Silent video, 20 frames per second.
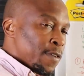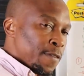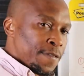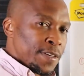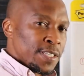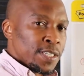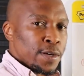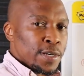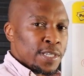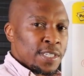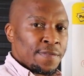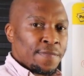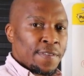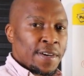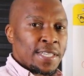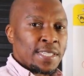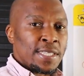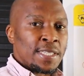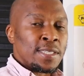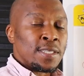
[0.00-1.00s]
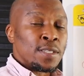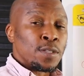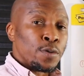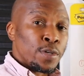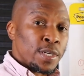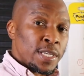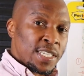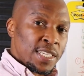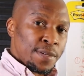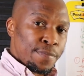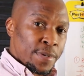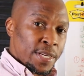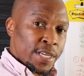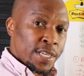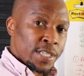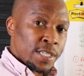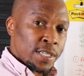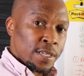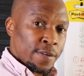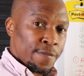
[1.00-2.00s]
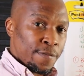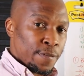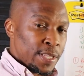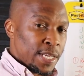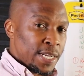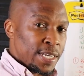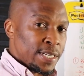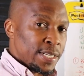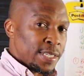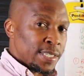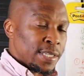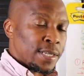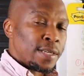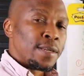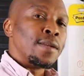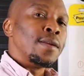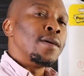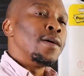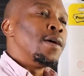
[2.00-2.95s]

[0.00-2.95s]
for physical devices is going to diminish for that reason.